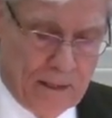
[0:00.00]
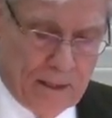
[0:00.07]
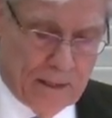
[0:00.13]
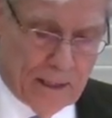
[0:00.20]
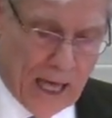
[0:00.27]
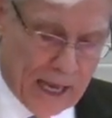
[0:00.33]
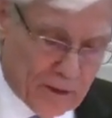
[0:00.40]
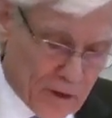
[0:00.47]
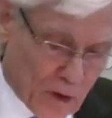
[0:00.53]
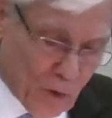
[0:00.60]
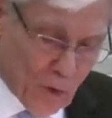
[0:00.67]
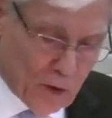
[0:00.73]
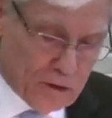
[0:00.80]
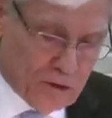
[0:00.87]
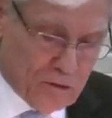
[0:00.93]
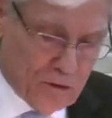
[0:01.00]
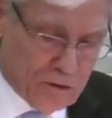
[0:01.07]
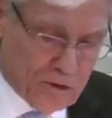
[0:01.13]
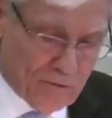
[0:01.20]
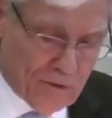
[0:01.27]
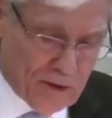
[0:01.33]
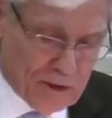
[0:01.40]
Like the Lord's
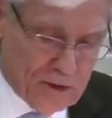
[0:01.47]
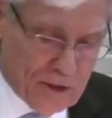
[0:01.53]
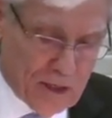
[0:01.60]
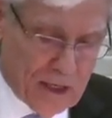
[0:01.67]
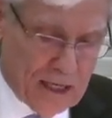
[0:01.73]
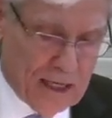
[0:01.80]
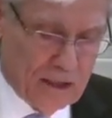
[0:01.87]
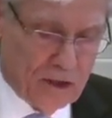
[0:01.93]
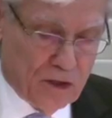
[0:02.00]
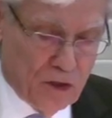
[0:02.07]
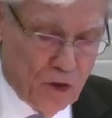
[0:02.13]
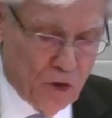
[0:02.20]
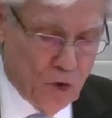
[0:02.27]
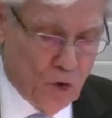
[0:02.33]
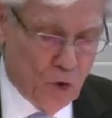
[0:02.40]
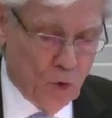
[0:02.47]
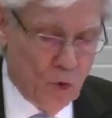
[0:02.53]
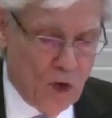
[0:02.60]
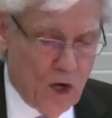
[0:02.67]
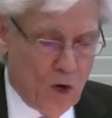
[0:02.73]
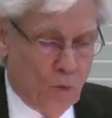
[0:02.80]
crucifixion, it too